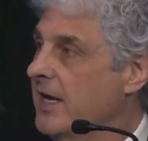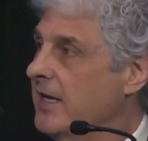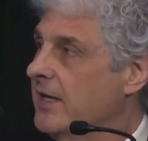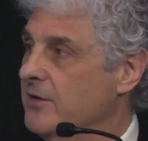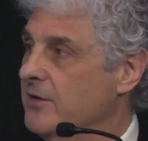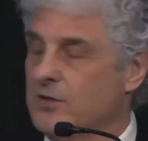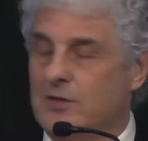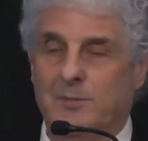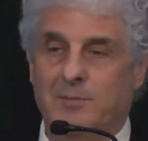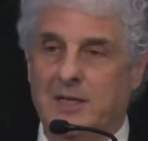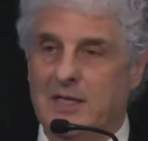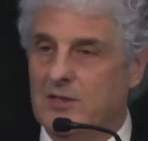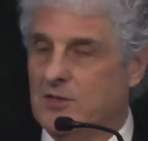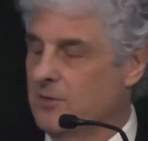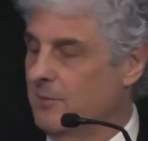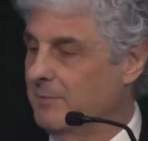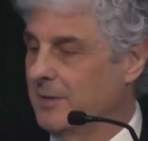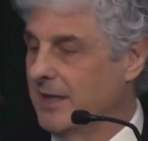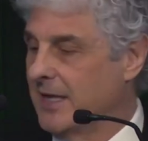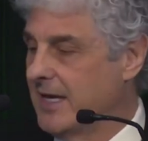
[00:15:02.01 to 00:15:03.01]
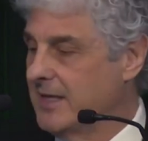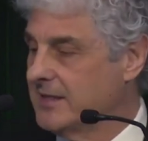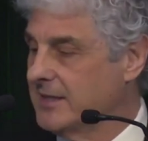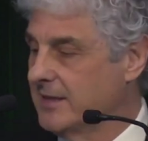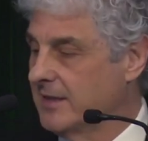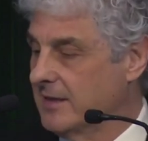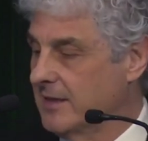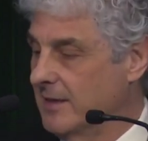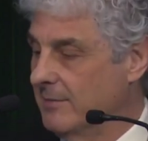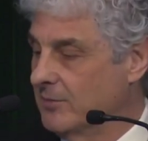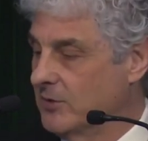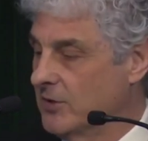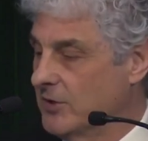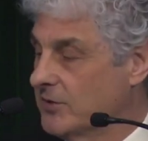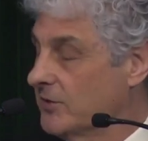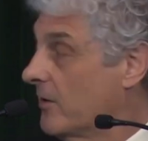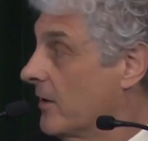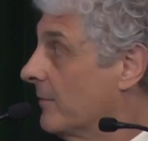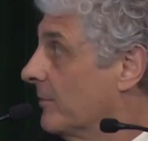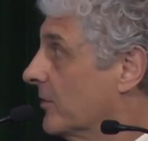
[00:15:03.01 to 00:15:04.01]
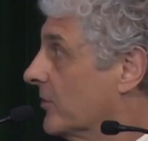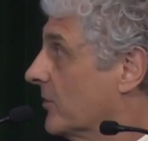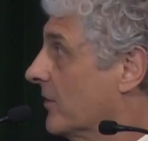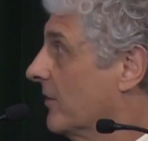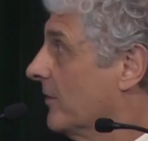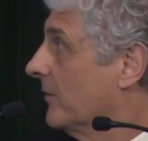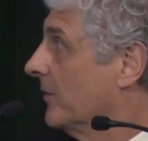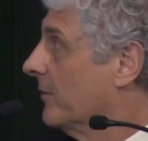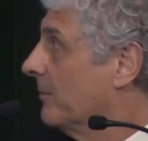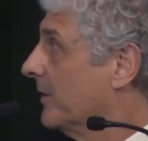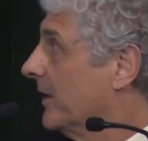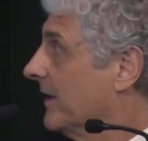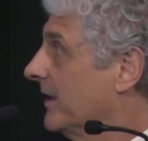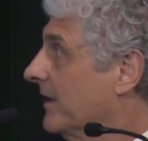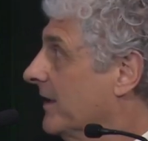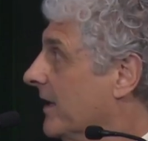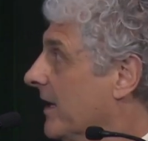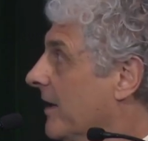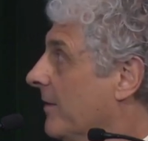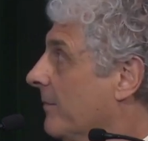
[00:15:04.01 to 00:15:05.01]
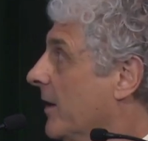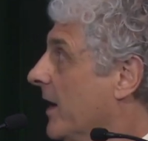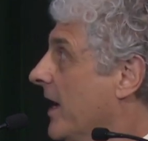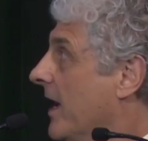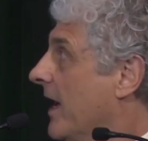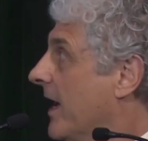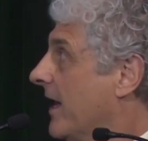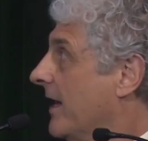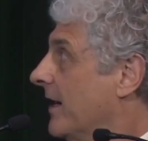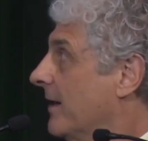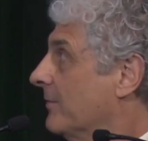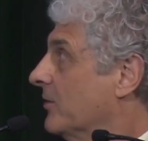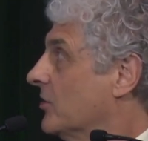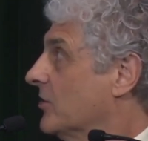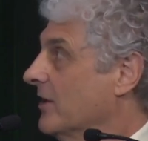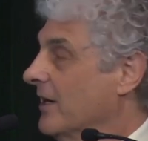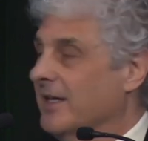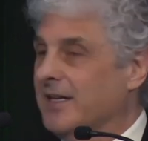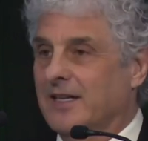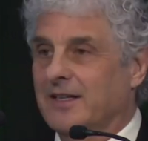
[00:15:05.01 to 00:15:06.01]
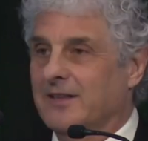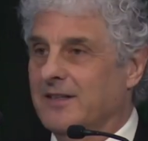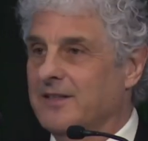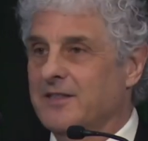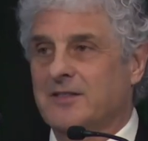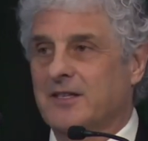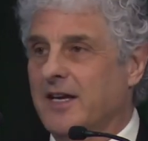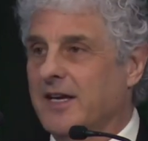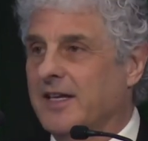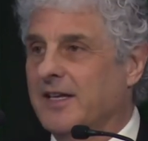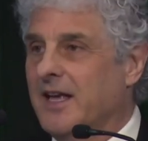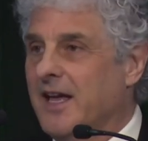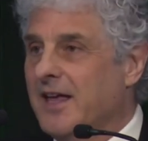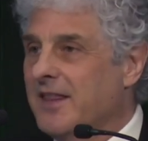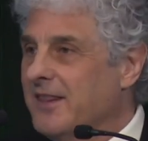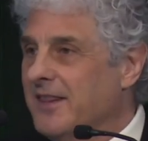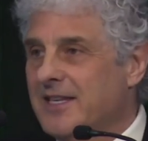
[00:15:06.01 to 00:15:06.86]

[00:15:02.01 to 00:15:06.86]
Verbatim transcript: Here's a piece of plastic I'm just arbitrarily picking up and I'm shining the light.